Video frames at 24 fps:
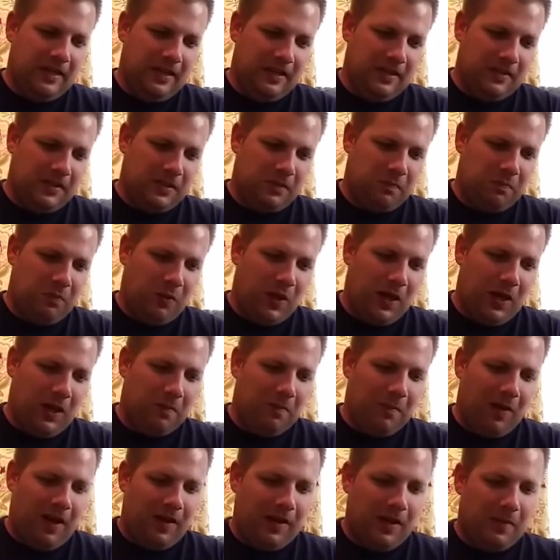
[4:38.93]
it's put
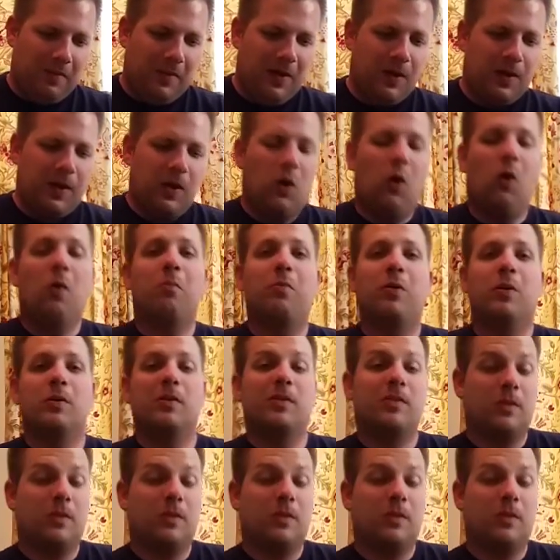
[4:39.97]
out by the American Homebrewers